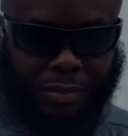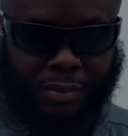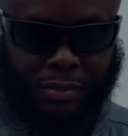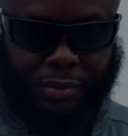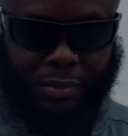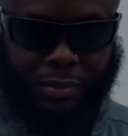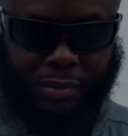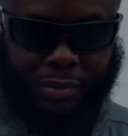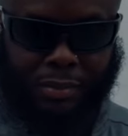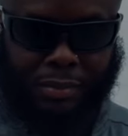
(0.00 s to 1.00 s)

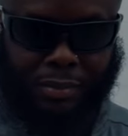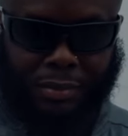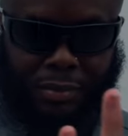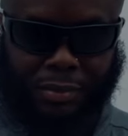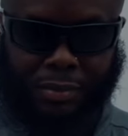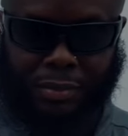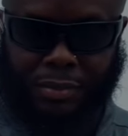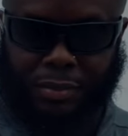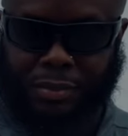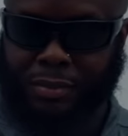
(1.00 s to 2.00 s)

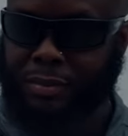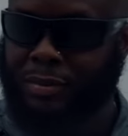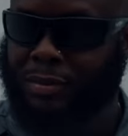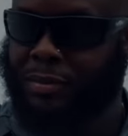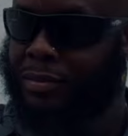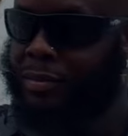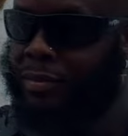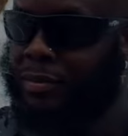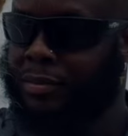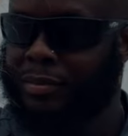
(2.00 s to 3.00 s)

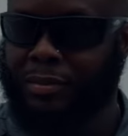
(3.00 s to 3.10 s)
(silent)